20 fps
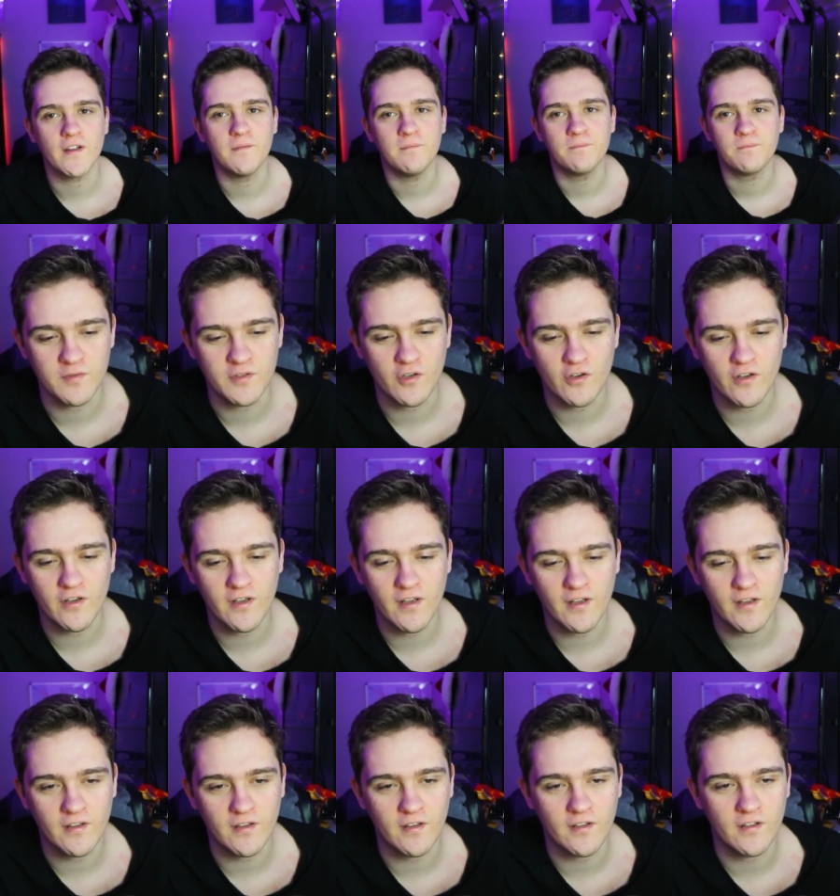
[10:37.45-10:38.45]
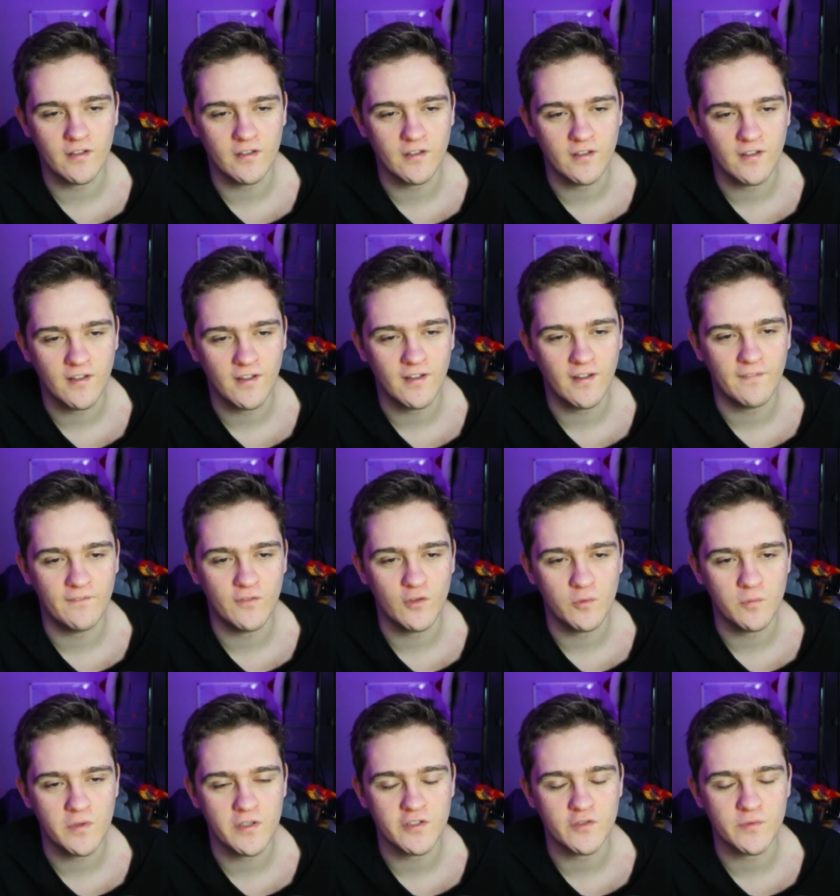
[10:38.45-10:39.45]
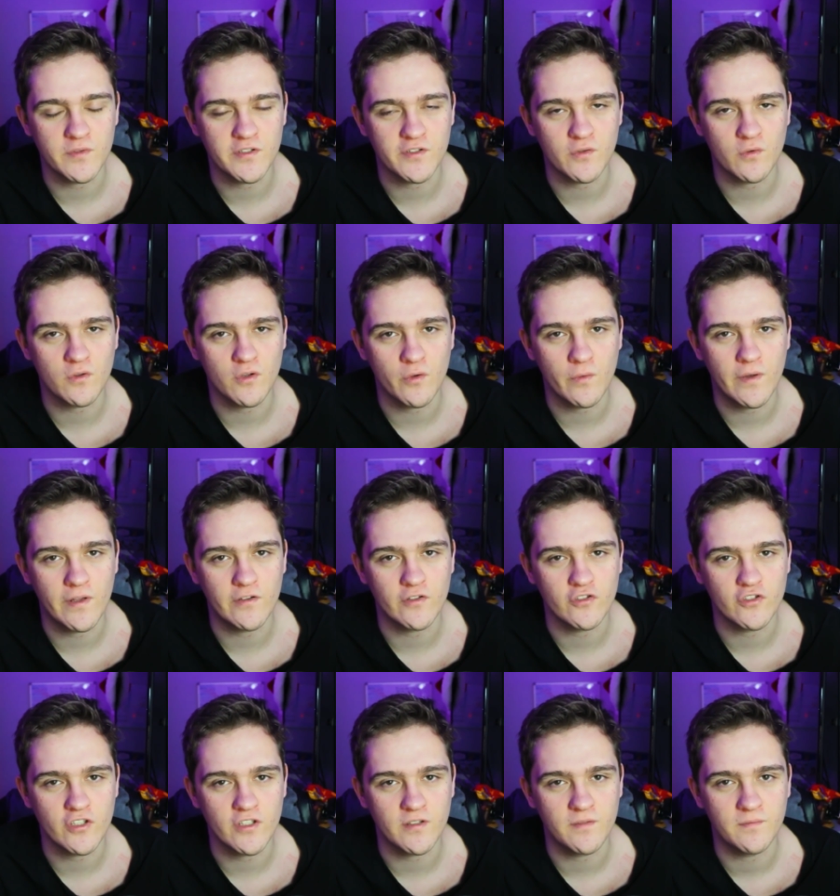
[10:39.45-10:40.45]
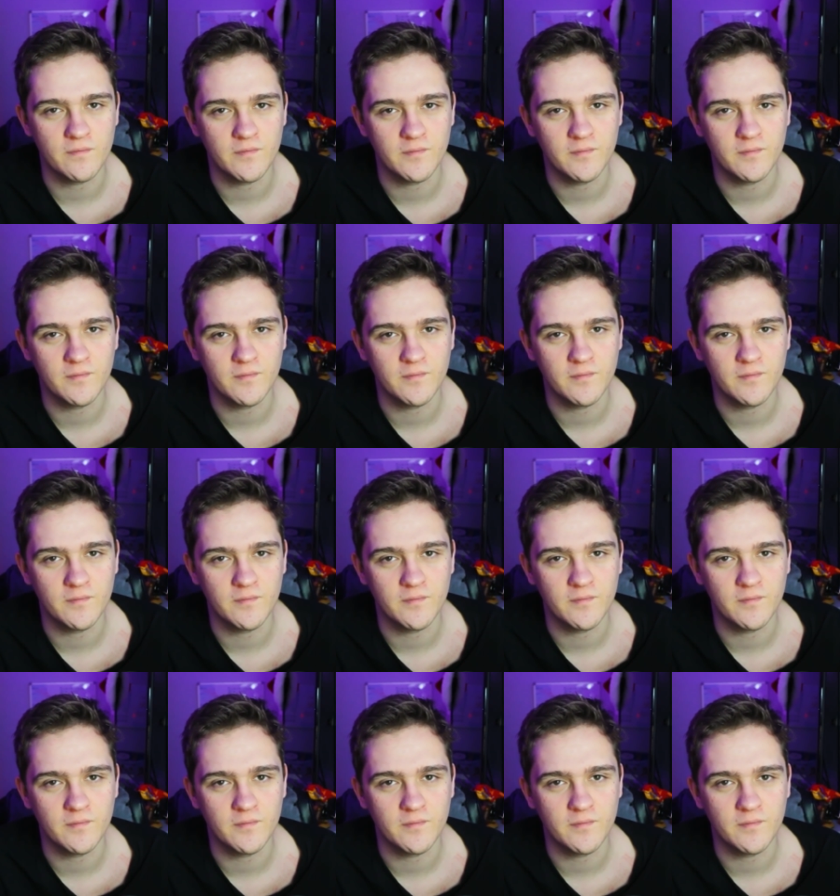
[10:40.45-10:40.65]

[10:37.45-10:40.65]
I'm sorry I, uh, I filmed this with so low energy.